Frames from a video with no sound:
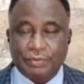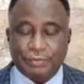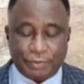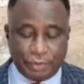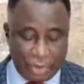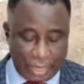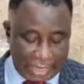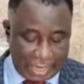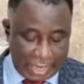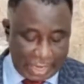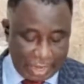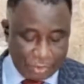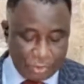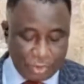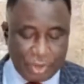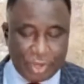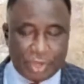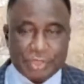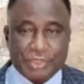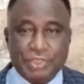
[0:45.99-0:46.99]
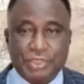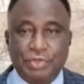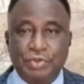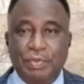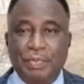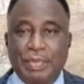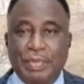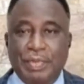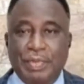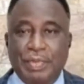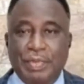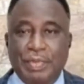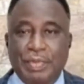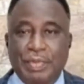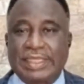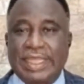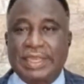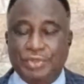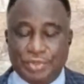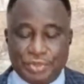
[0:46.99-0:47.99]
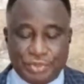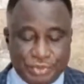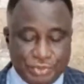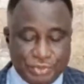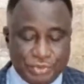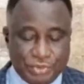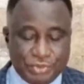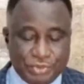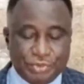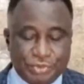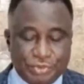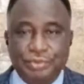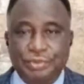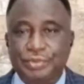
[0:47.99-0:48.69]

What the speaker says: for allowing us to minister to you,